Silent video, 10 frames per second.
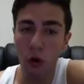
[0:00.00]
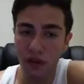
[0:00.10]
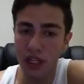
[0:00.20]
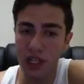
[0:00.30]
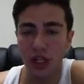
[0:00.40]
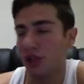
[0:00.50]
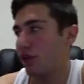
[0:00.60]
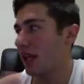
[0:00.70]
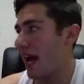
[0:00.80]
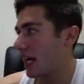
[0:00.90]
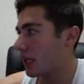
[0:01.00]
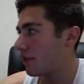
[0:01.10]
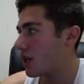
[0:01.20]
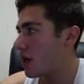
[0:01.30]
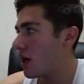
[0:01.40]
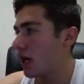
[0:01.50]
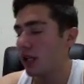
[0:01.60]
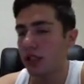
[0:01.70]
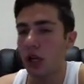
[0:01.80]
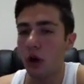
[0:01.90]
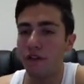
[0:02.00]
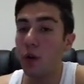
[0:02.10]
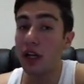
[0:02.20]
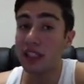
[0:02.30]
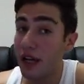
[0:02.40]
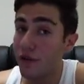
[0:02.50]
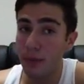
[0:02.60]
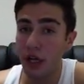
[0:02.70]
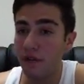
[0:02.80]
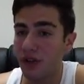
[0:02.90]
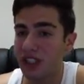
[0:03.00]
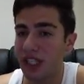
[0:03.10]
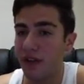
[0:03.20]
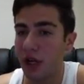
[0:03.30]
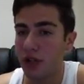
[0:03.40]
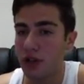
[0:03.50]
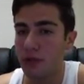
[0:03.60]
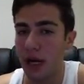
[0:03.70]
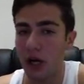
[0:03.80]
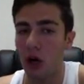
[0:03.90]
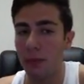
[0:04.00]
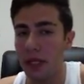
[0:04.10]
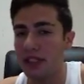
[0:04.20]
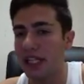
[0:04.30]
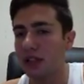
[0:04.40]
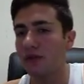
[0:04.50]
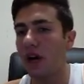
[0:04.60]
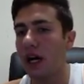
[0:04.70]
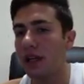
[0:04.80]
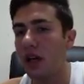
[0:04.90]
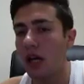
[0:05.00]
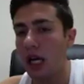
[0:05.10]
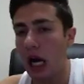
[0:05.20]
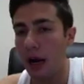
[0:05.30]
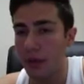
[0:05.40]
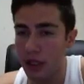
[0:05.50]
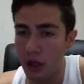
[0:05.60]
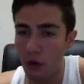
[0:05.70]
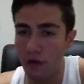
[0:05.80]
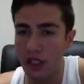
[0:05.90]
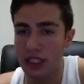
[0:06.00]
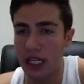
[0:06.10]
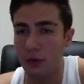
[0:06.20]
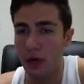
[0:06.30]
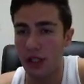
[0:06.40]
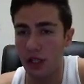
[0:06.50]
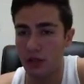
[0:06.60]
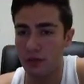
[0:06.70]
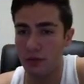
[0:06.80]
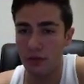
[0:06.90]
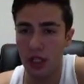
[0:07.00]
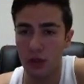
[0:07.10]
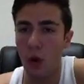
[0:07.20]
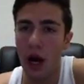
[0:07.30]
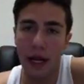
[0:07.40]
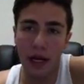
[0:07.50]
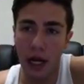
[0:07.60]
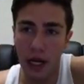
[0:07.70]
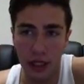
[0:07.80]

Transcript: for these just for the heck of it. So if you want to save your money for the 700s, by all means, that's fine. I'm going to go for these anyway just because why not,